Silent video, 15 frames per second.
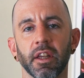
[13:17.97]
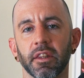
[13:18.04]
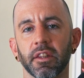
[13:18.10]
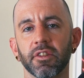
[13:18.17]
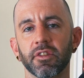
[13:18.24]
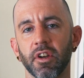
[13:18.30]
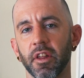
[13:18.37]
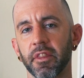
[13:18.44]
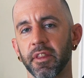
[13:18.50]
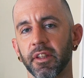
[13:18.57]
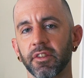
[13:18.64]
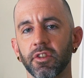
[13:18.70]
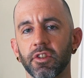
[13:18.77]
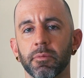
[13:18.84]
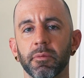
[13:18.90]
These are all
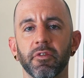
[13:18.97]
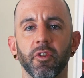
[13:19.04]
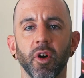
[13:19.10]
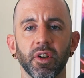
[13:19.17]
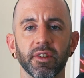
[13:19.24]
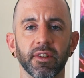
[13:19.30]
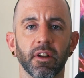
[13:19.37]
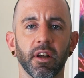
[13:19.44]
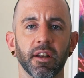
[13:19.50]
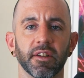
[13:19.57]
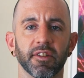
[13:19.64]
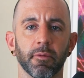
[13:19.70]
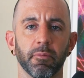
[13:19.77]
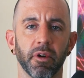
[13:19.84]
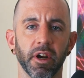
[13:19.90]
things you should be focusing on
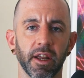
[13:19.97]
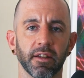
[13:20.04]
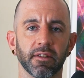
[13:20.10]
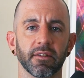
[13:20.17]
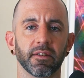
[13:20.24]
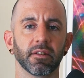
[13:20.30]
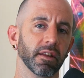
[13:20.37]
as the brand.